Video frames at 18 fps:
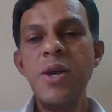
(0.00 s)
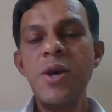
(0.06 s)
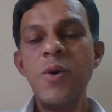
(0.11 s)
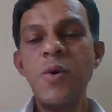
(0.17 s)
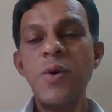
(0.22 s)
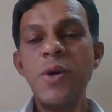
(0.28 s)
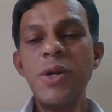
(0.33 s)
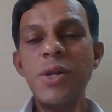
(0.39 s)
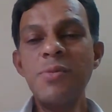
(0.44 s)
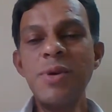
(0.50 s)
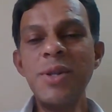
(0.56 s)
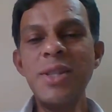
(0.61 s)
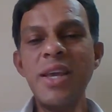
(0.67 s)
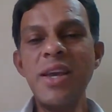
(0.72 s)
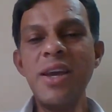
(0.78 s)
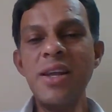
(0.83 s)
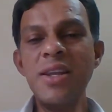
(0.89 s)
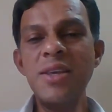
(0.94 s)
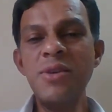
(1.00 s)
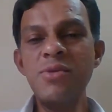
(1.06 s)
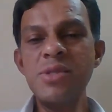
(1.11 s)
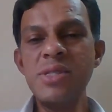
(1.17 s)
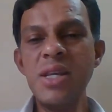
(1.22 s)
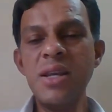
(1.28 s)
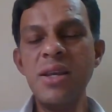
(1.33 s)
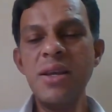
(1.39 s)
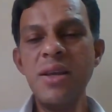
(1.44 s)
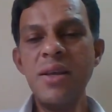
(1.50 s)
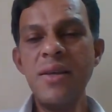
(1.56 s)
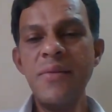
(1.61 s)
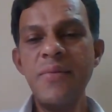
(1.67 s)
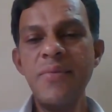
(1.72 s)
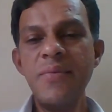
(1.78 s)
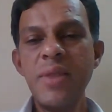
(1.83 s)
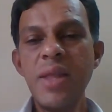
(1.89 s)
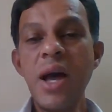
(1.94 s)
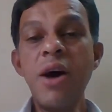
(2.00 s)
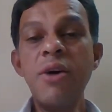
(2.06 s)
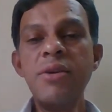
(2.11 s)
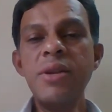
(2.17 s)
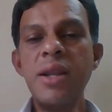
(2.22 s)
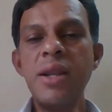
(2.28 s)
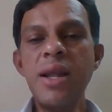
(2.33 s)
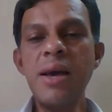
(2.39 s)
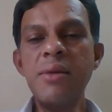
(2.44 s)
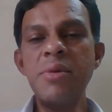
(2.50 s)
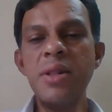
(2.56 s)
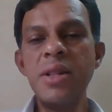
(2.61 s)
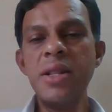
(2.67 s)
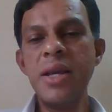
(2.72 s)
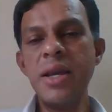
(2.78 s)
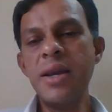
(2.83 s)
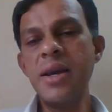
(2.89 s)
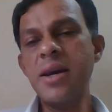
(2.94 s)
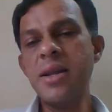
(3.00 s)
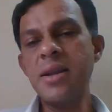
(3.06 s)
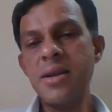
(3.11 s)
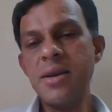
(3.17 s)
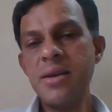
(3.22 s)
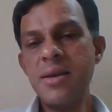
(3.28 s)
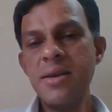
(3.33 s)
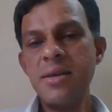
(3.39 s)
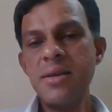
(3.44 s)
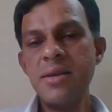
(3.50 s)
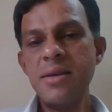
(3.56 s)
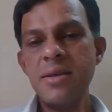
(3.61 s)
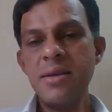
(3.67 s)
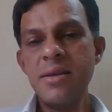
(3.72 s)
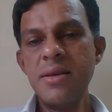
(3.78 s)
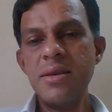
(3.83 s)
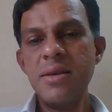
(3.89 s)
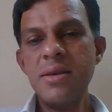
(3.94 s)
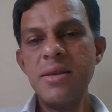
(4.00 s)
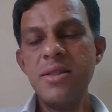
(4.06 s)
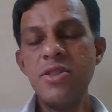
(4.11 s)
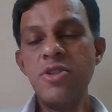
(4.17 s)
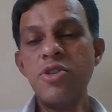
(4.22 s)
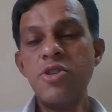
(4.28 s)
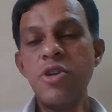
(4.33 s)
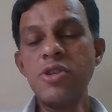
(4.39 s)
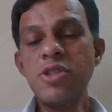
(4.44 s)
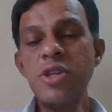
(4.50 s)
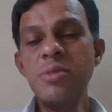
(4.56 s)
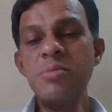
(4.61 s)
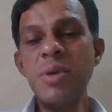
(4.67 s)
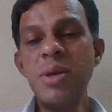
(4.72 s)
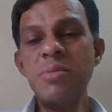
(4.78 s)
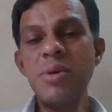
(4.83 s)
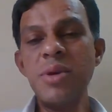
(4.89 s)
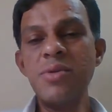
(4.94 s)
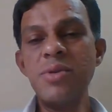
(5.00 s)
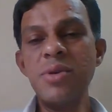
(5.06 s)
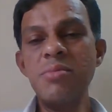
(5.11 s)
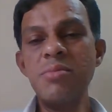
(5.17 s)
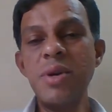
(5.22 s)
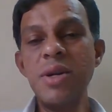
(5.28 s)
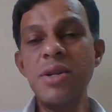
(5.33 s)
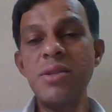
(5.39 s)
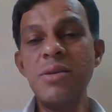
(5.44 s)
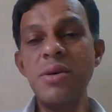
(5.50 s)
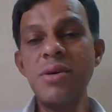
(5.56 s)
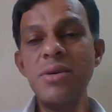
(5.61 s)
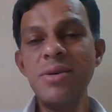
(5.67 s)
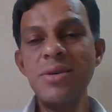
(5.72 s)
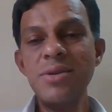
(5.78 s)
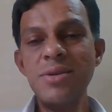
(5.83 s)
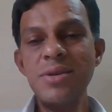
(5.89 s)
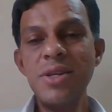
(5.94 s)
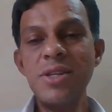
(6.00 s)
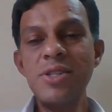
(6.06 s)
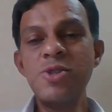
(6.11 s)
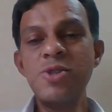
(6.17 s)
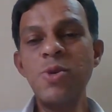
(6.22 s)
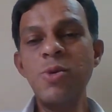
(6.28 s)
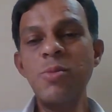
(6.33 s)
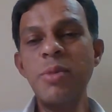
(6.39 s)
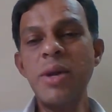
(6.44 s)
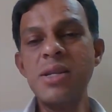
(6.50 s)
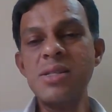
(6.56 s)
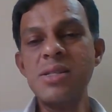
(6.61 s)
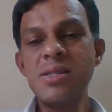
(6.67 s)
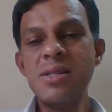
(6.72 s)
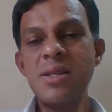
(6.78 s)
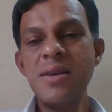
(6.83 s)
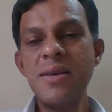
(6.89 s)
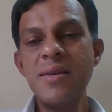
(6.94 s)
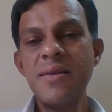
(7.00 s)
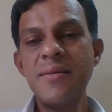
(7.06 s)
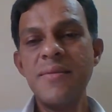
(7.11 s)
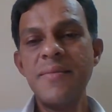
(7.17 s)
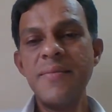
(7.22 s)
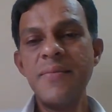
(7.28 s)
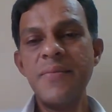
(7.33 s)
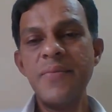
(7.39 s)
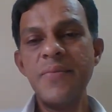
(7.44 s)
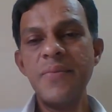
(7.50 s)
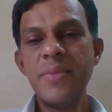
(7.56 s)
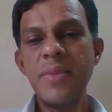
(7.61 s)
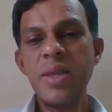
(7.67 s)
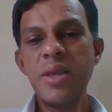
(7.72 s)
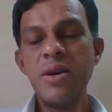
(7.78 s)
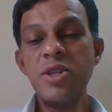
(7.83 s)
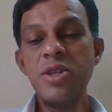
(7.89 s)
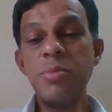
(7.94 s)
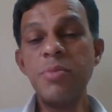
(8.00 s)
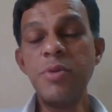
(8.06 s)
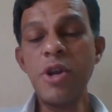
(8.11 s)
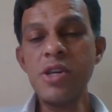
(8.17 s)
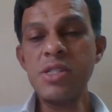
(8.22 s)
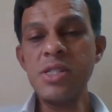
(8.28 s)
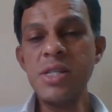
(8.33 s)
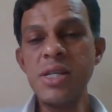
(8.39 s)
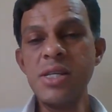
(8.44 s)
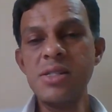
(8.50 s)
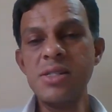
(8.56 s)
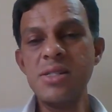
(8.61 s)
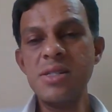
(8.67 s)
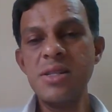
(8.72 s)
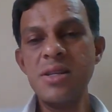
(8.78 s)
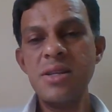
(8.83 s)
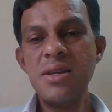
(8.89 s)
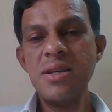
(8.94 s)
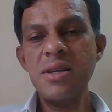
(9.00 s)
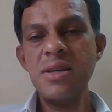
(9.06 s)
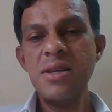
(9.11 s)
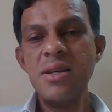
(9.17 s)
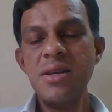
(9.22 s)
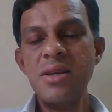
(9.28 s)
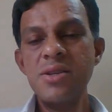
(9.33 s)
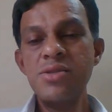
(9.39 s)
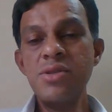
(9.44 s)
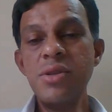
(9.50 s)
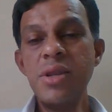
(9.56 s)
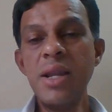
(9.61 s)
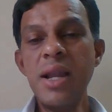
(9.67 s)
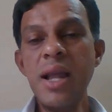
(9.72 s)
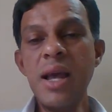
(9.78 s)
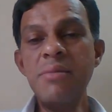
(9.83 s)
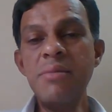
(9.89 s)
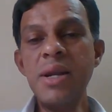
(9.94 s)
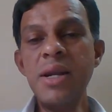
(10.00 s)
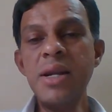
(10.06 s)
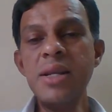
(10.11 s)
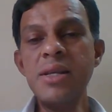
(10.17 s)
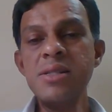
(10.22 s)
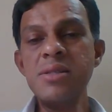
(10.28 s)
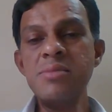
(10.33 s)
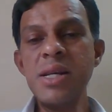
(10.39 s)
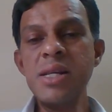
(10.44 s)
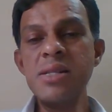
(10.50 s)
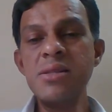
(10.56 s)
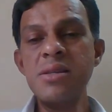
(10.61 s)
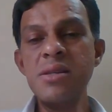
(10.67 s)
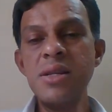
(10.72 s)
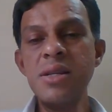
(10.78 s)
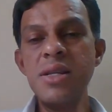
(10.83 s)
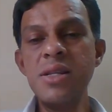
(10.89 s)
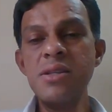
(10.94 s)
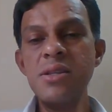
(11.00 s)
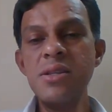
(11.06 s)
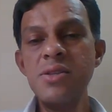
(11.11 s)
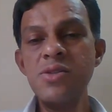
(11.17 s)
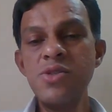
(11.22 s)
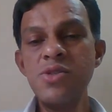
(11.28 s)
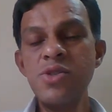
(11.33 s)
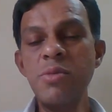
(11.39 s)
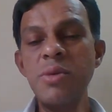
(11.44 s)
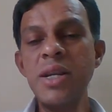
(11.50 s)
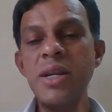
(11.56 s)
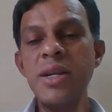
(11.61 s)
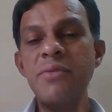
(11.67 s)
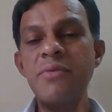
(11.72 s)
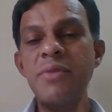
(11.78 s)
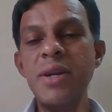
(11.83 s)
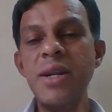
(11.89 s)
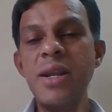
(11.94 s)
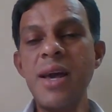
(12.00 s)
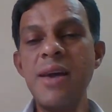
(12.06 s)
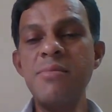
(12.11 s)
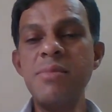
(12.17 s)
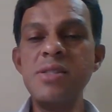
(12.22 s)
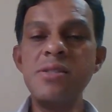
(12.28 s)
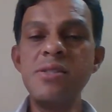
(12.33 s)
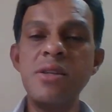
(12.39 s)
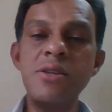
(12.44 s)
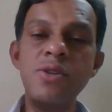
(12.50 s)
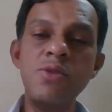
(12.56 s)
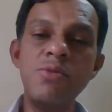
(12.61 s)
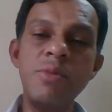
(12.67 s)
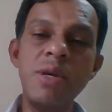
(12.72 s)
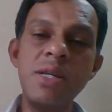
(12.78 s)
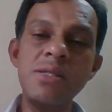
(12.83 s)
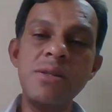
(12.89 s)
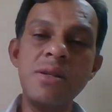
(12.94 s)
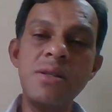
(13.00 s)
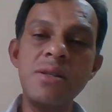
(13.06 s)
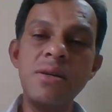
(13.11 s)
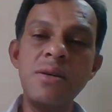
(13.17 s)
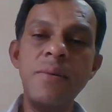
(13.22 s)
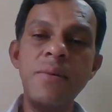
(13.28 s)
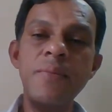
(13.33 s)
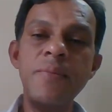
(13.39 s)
whatever they are using, how reliable they are. The doctor may be good, but the instruments or the process. So reliability is measured in so many different dimensions to measure the,